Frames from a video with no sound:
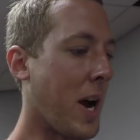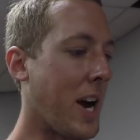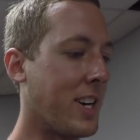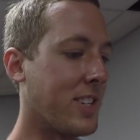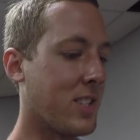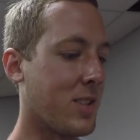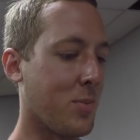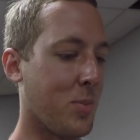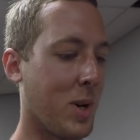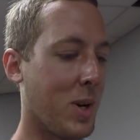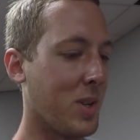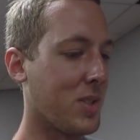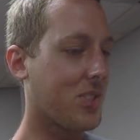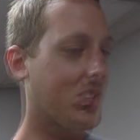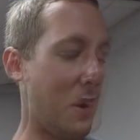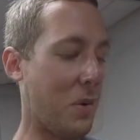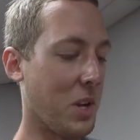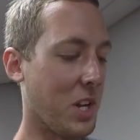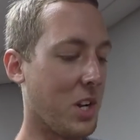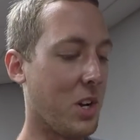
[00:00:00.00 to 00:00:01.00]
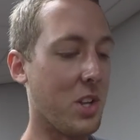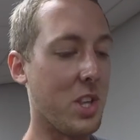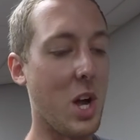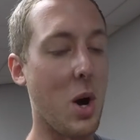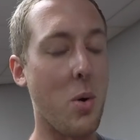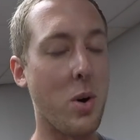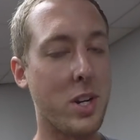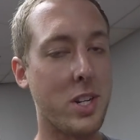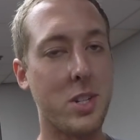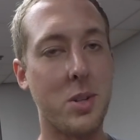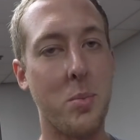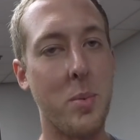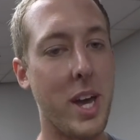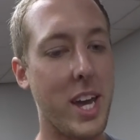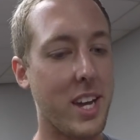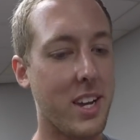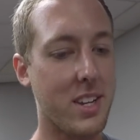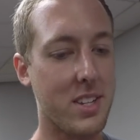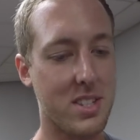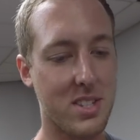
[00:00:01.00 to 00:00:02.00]
pounds of boost. I really don't know what it'll
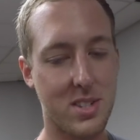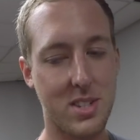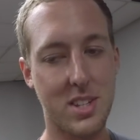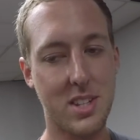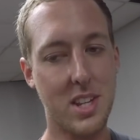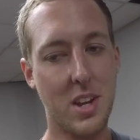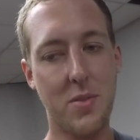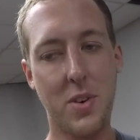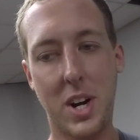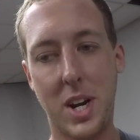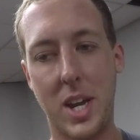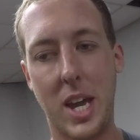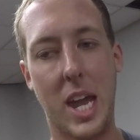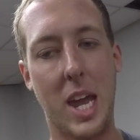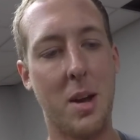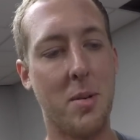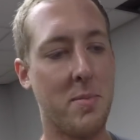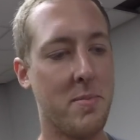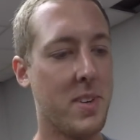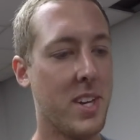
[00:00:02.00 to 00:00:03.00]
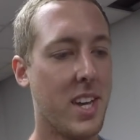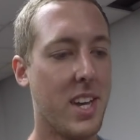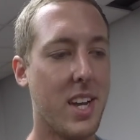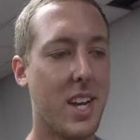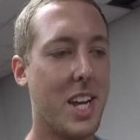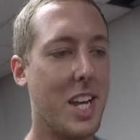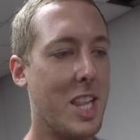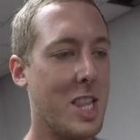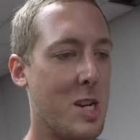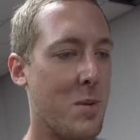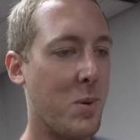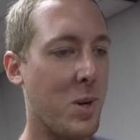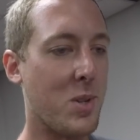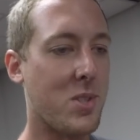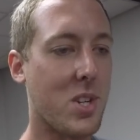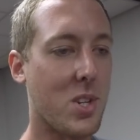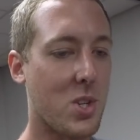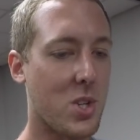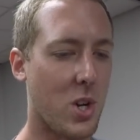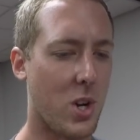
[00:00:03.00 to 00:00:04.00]
make. It's different cam. The
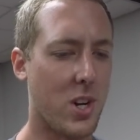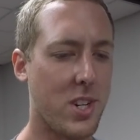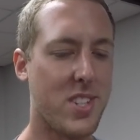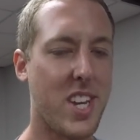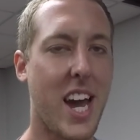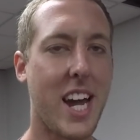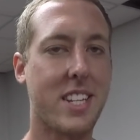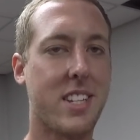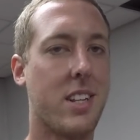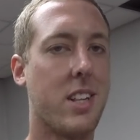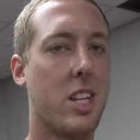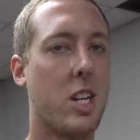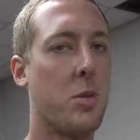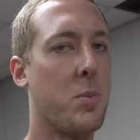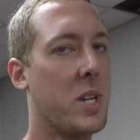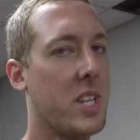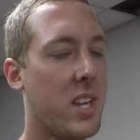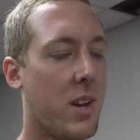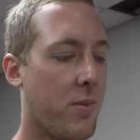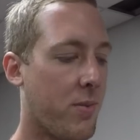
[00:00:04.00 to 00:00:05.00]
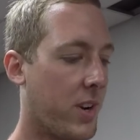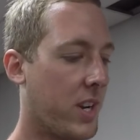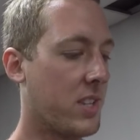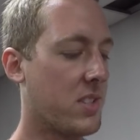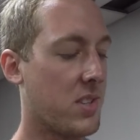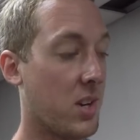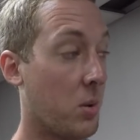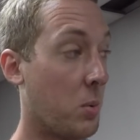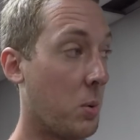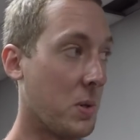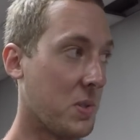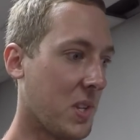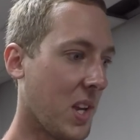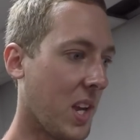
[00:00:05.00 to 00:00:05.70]
boost controller is acting a little bit different, so we'll